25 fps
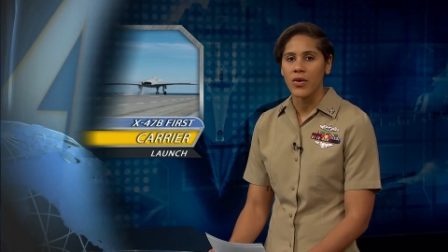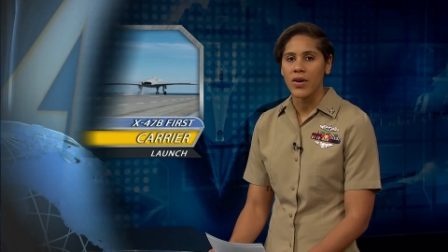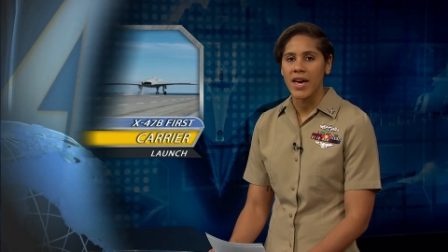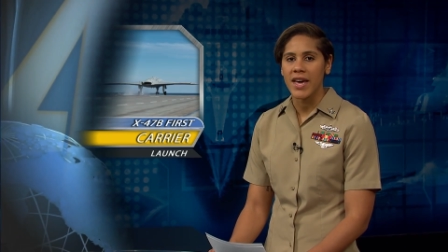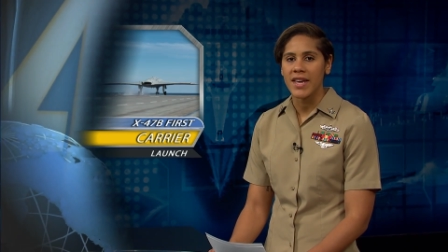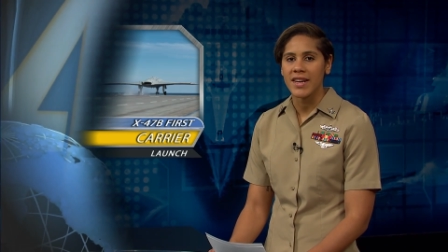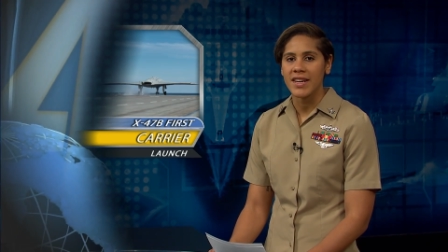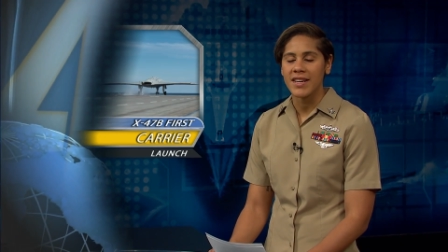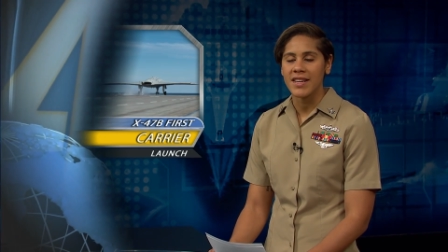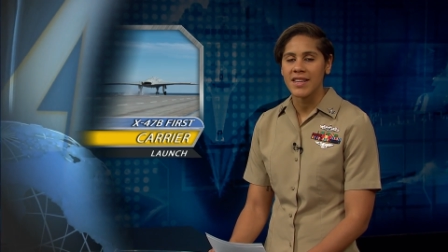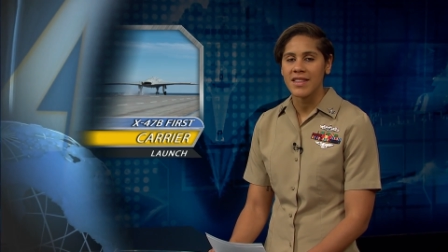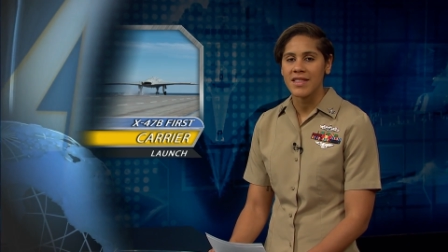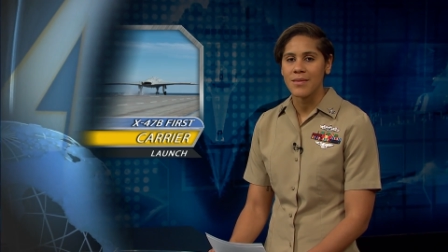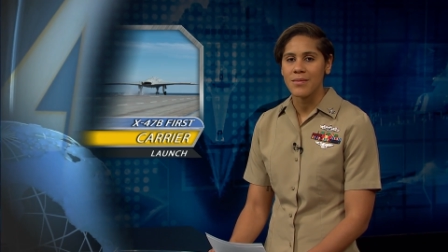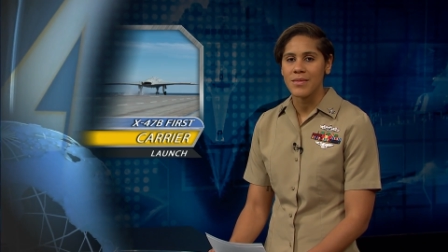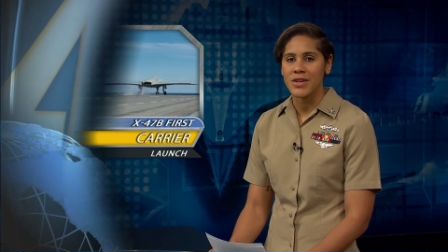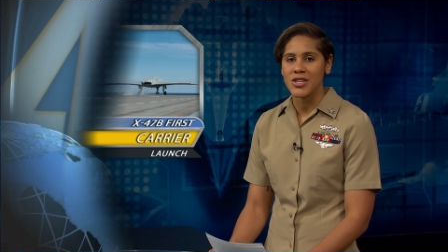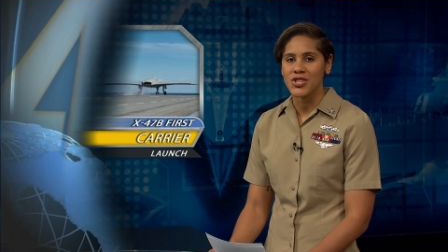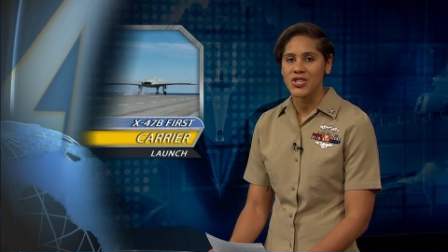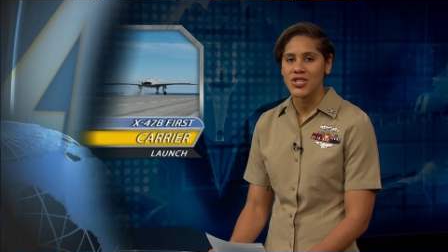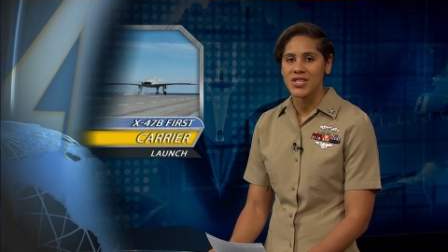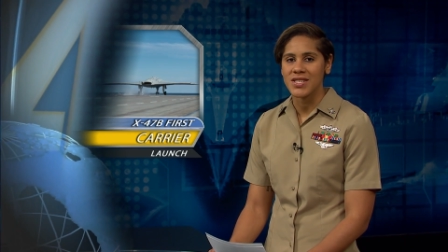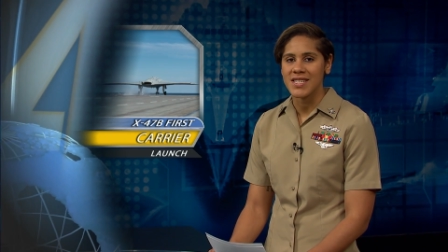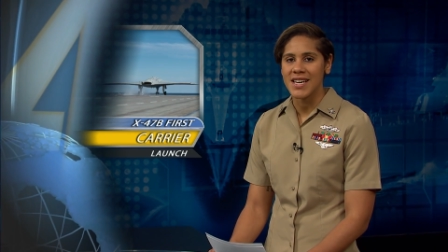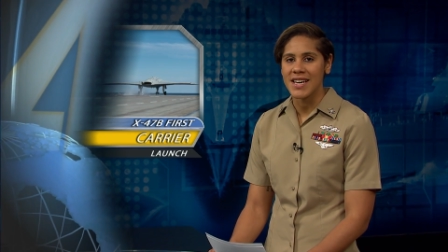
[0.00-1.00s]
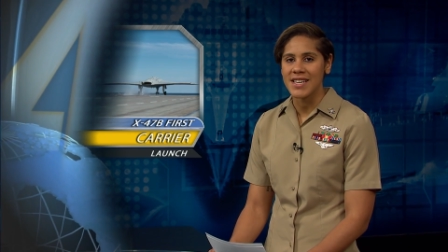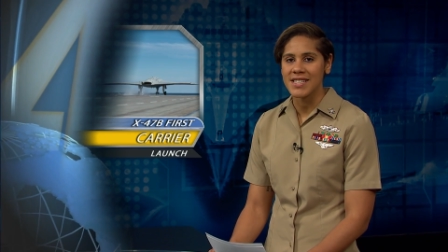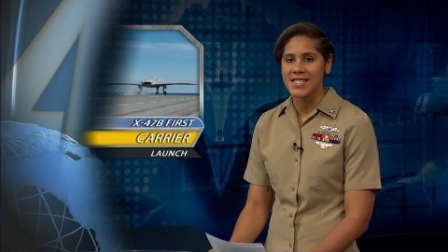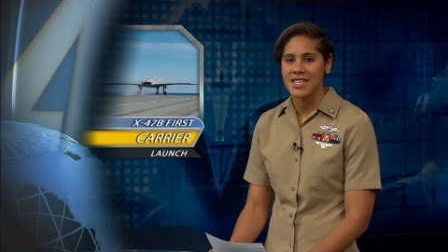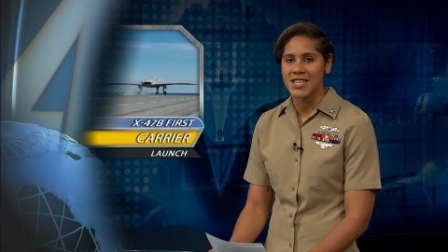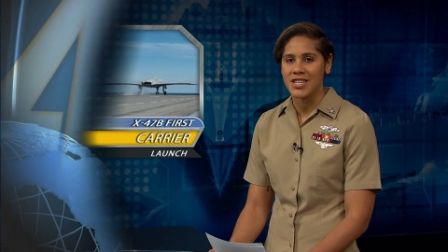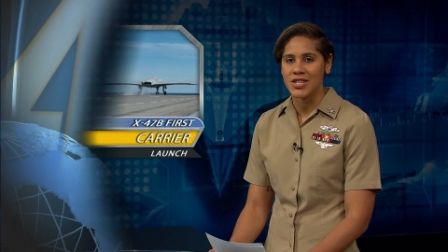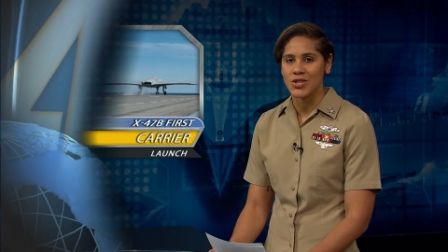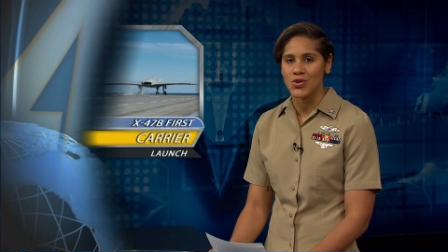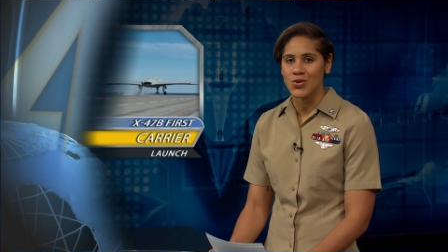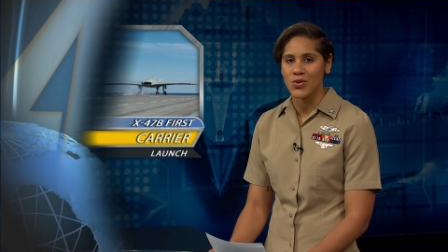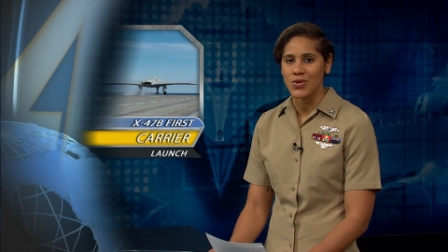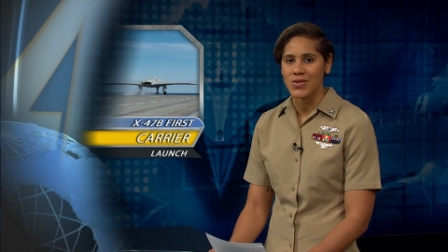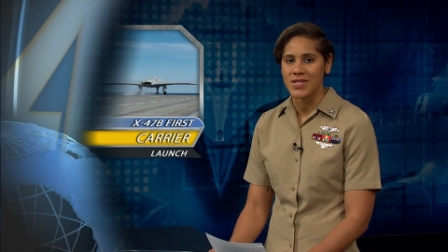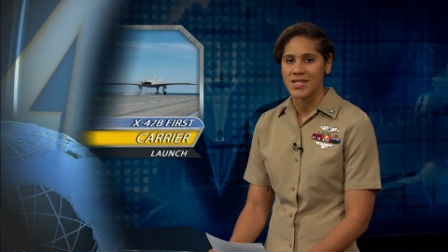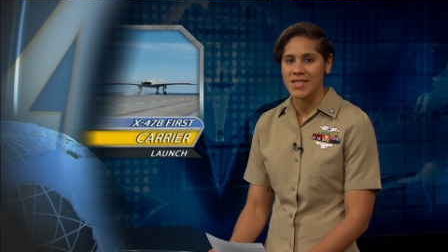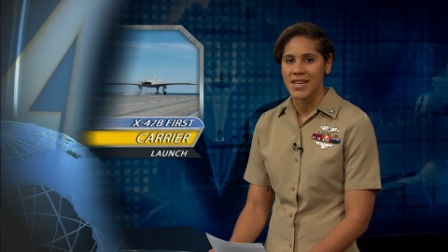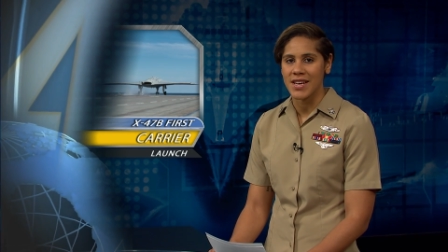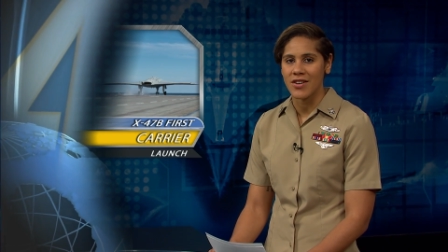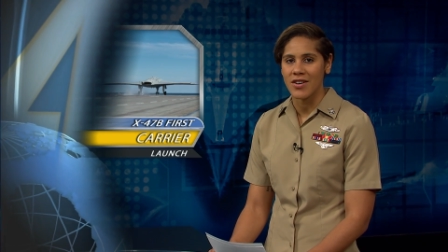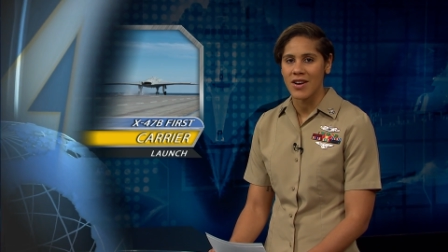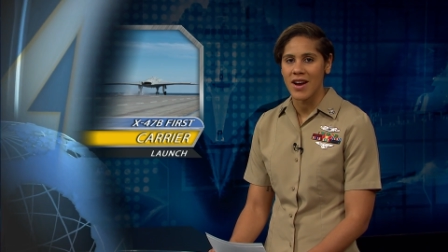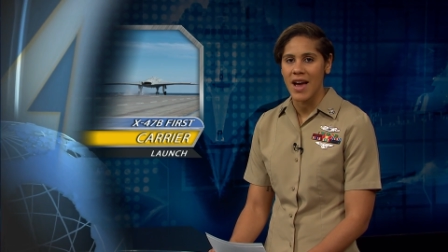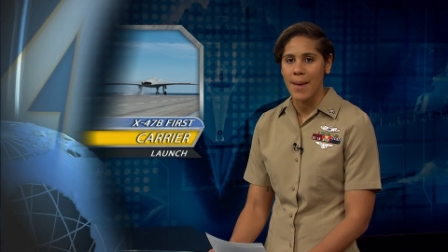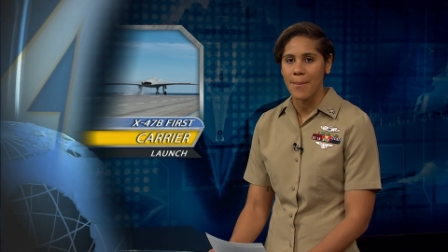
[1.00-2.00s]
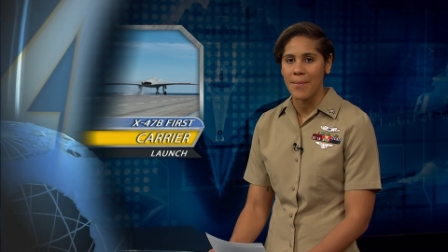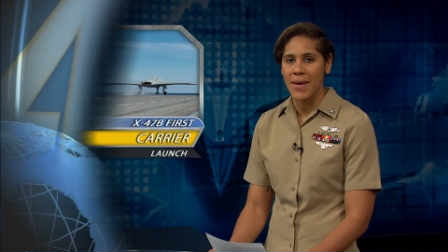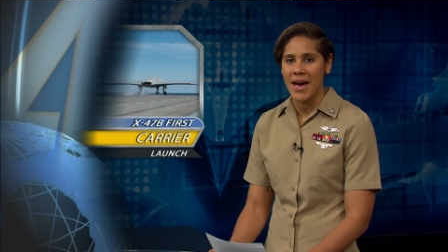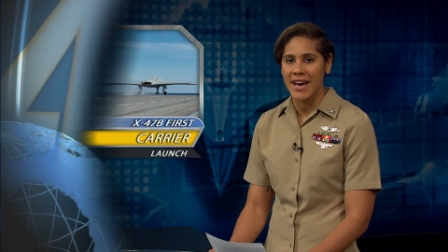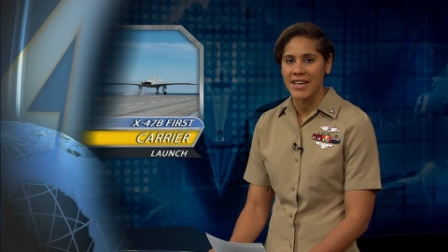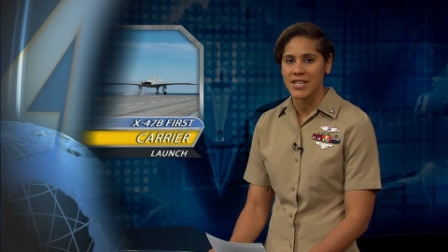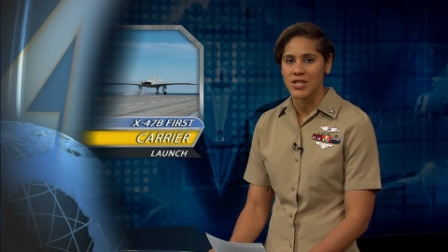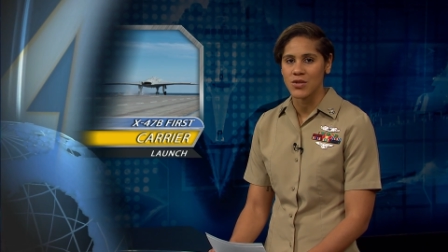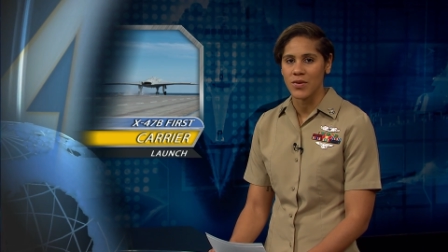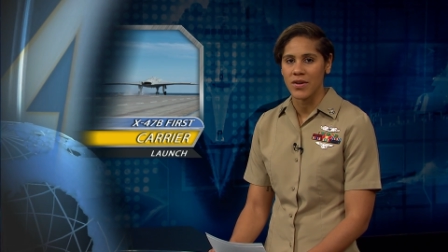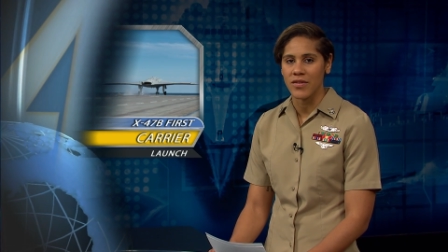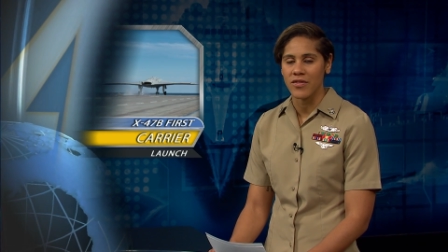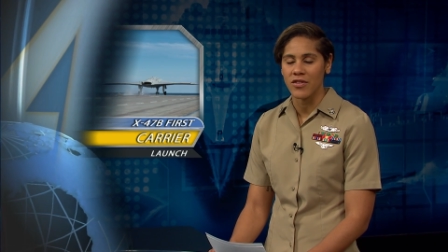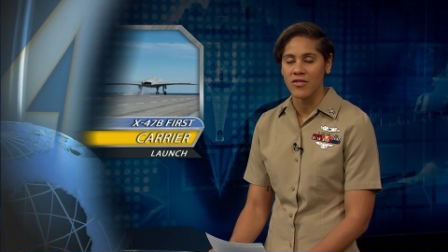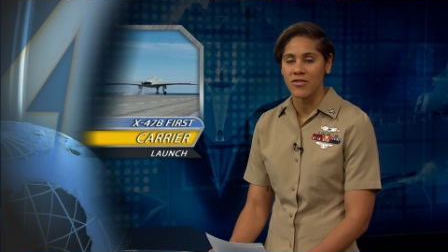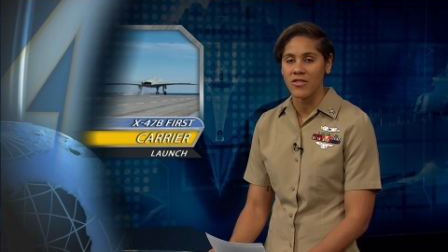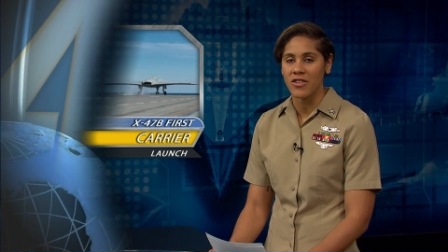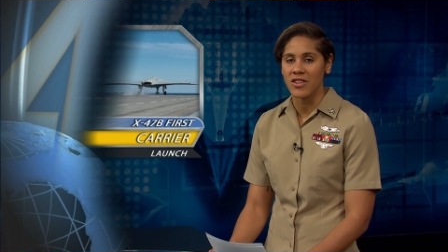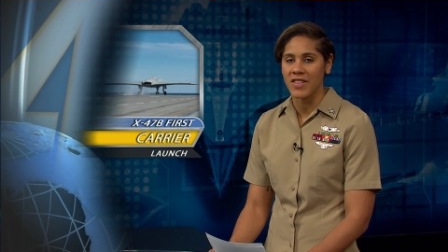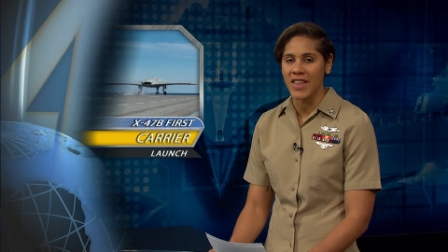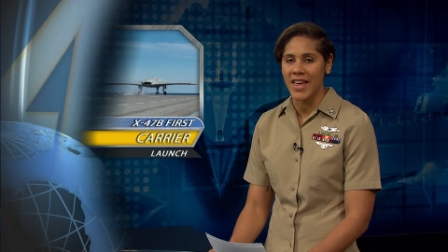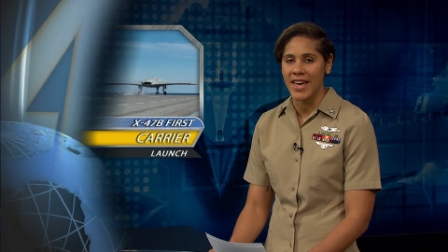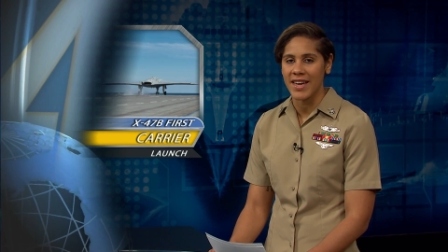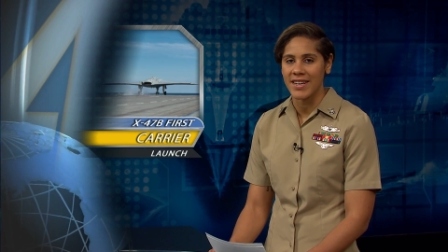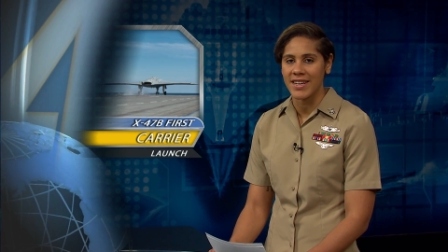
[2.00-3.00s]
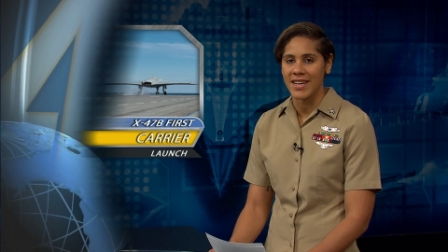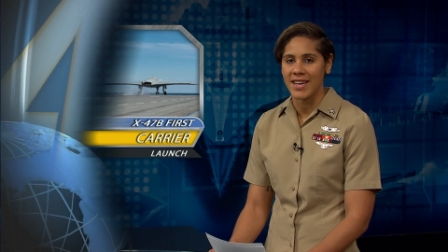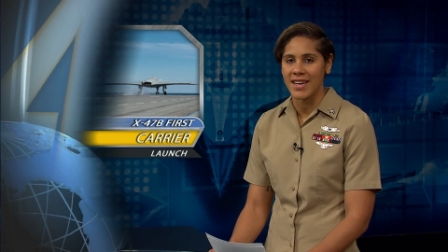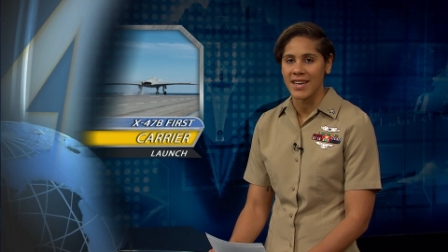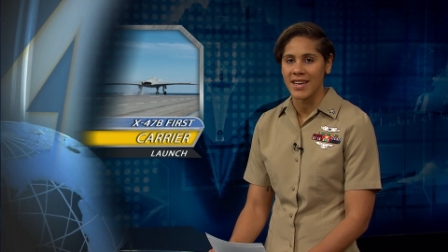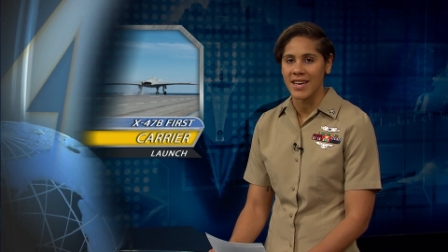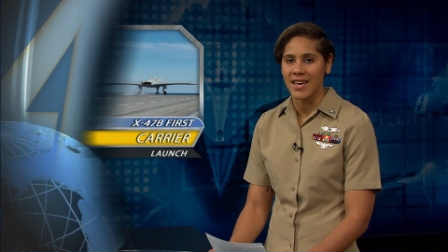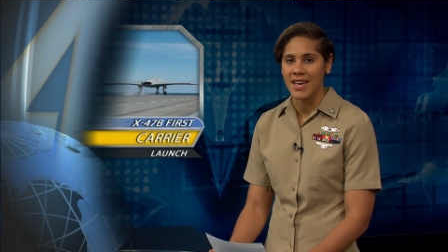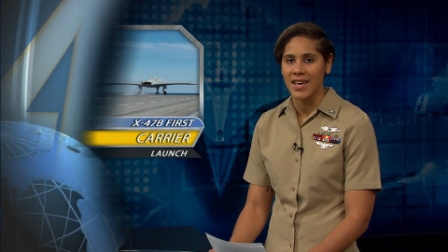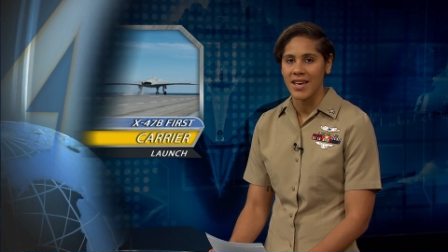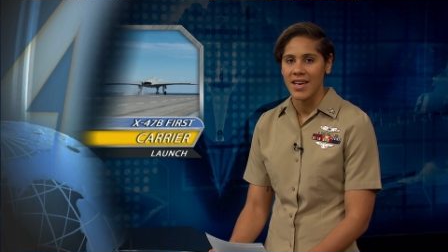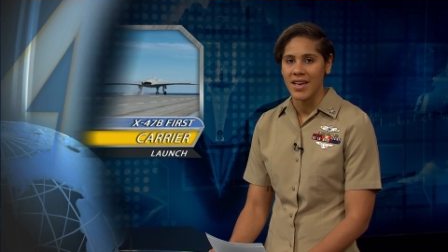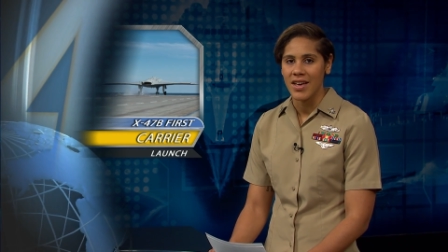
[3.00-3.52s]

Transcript: located in the Mission Test Control Center at Pax River for landing.